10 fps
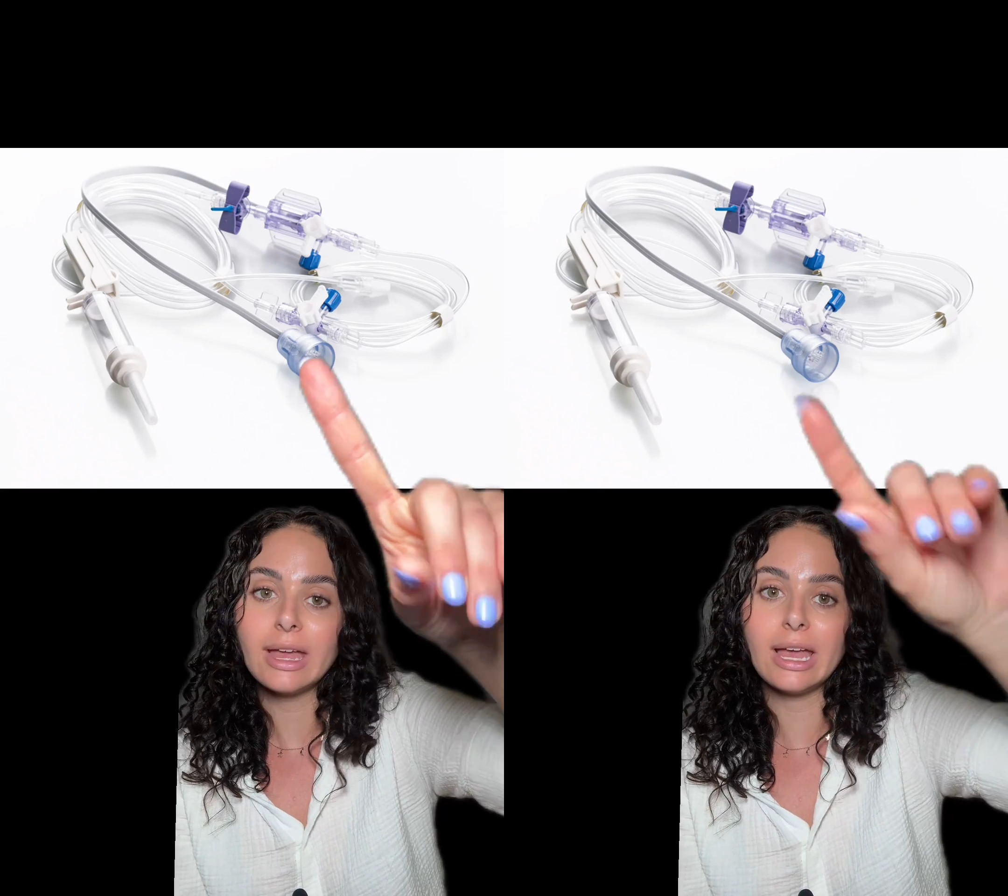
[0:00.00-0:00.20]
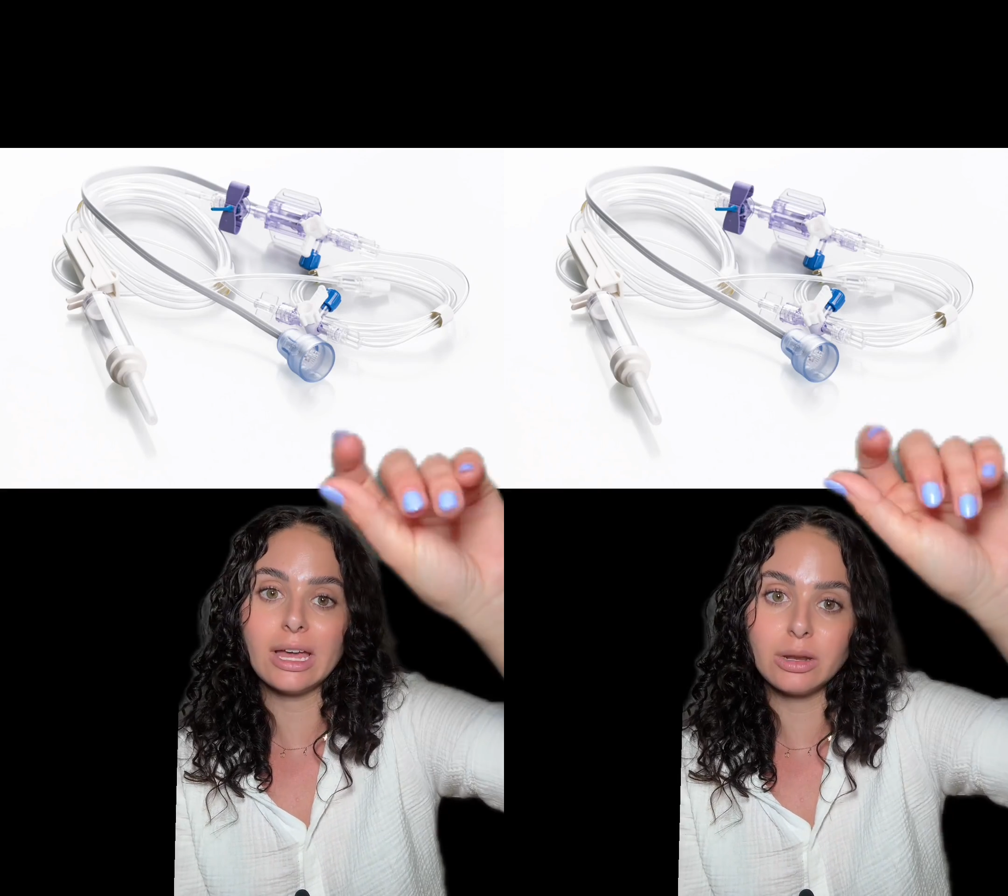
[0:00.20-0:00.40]

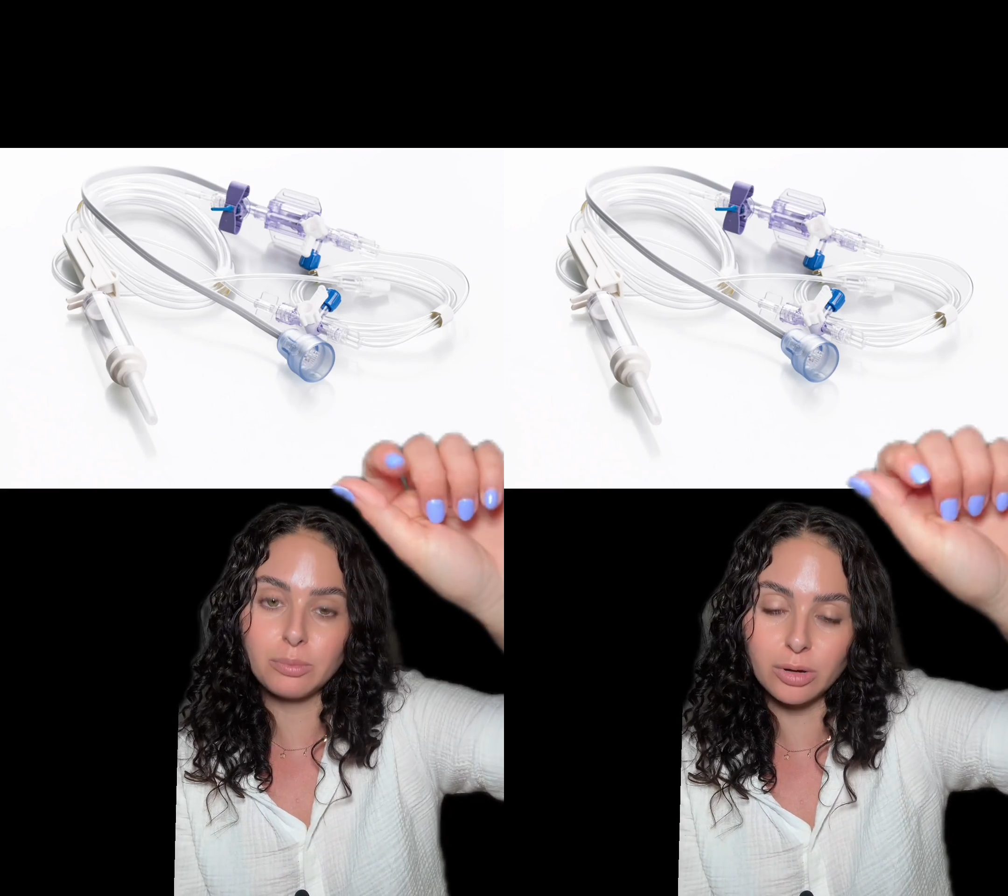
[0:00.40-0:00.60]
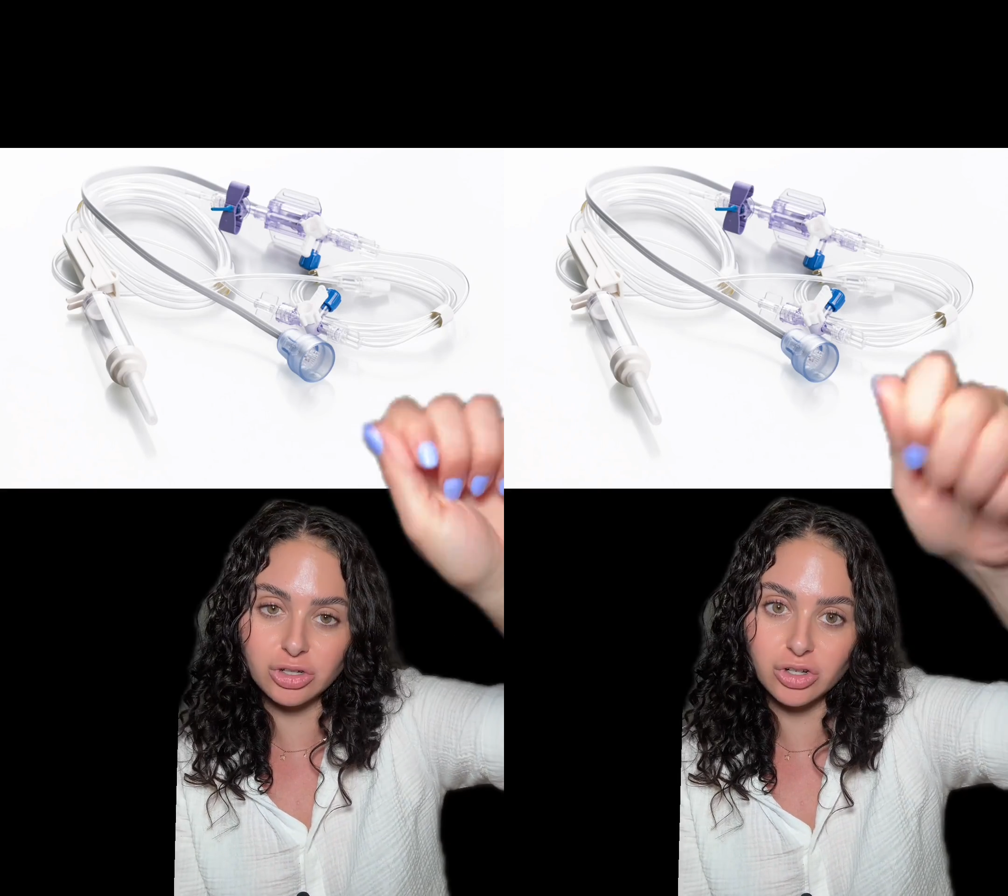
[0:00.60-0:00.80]
and
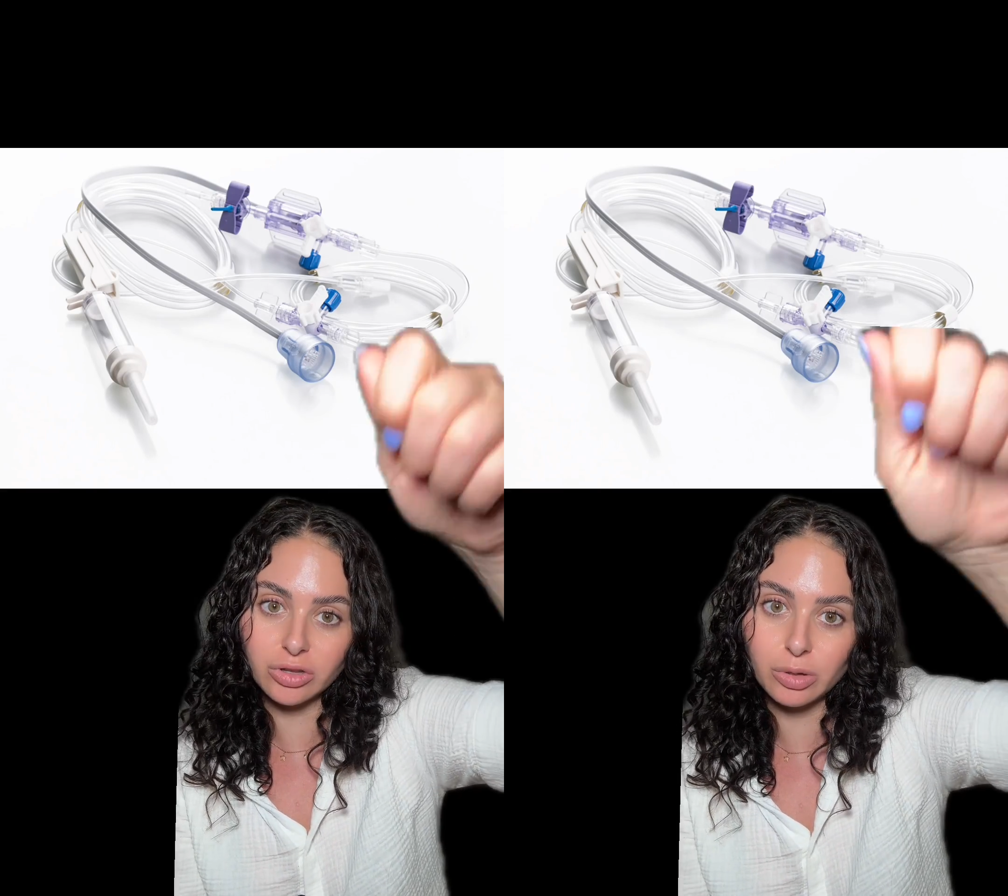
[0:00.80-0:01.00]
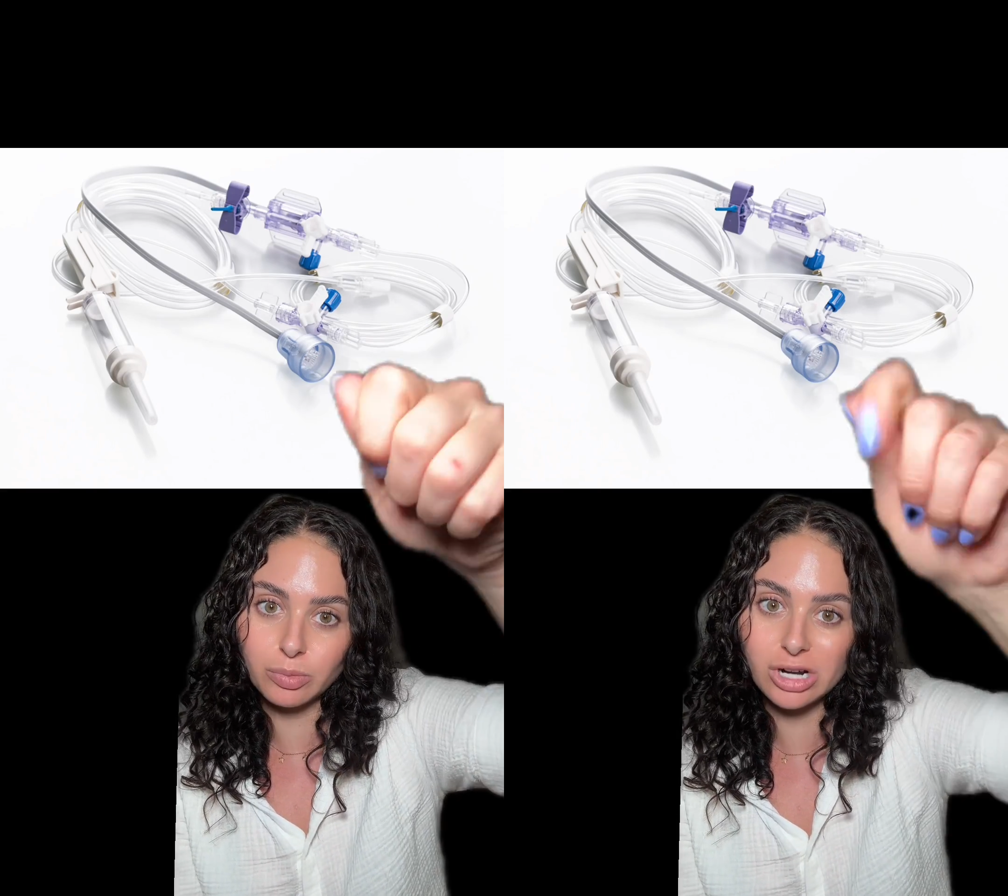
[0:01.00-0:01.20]
put your
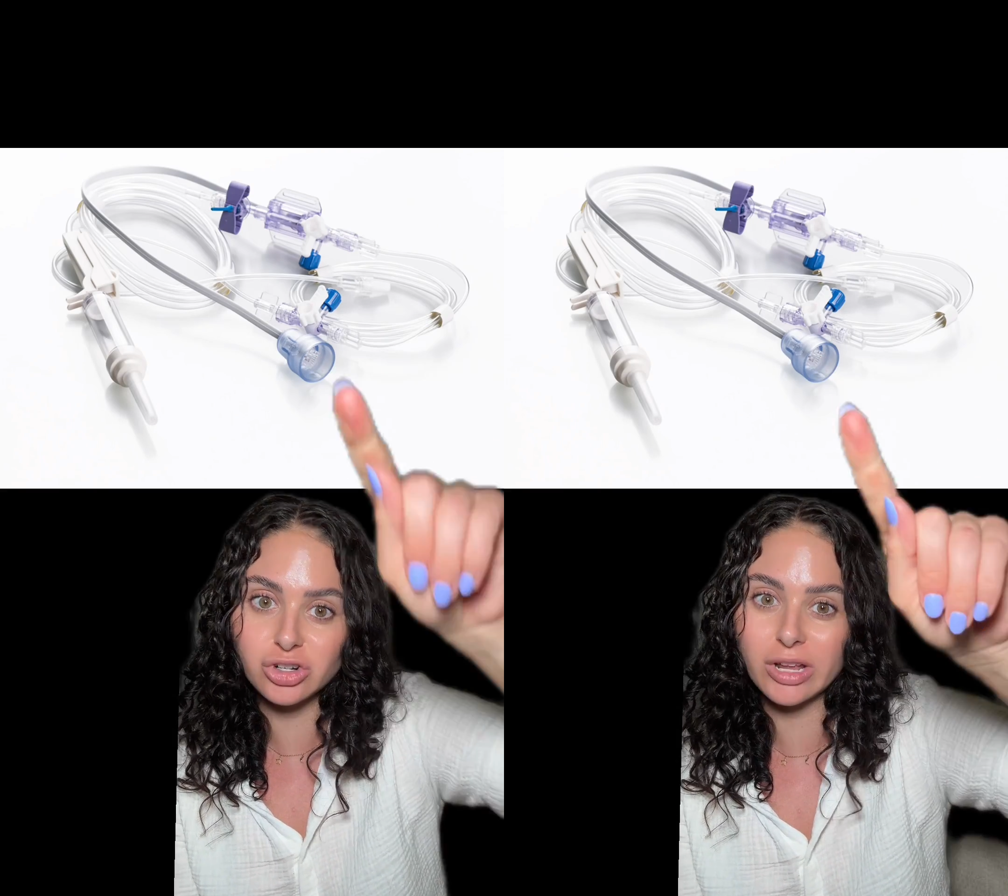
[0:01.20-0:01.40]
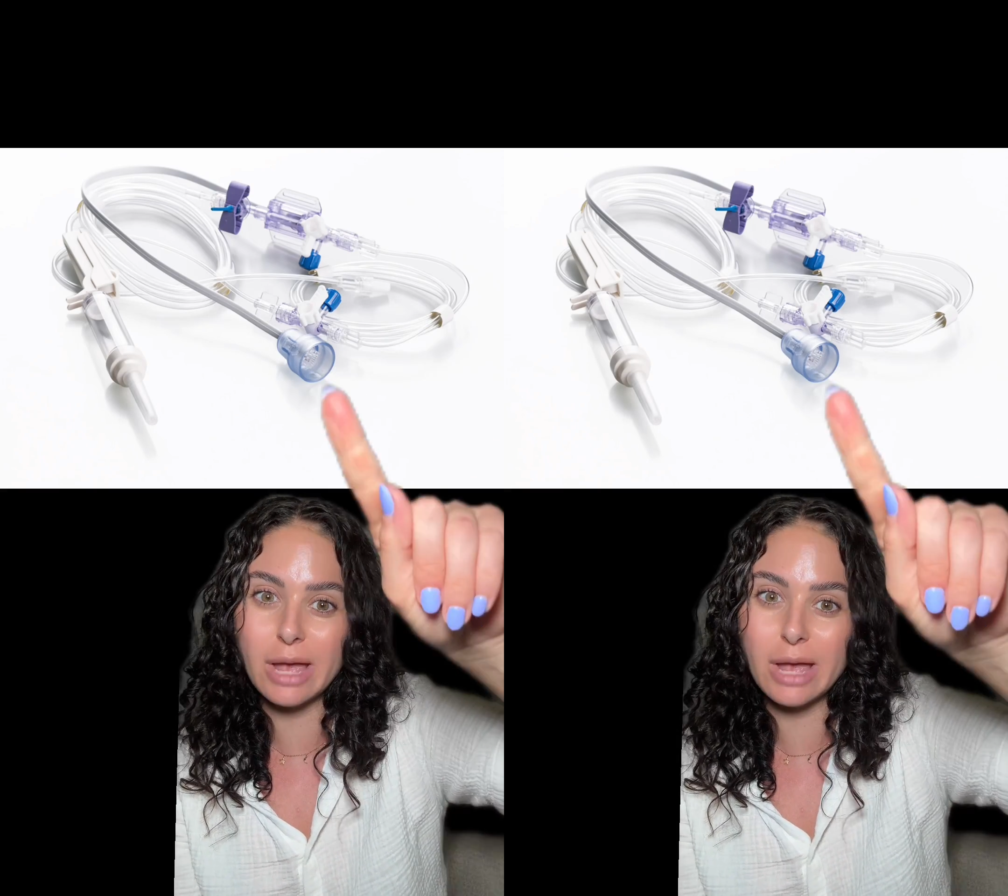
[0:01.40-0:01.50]
little pressure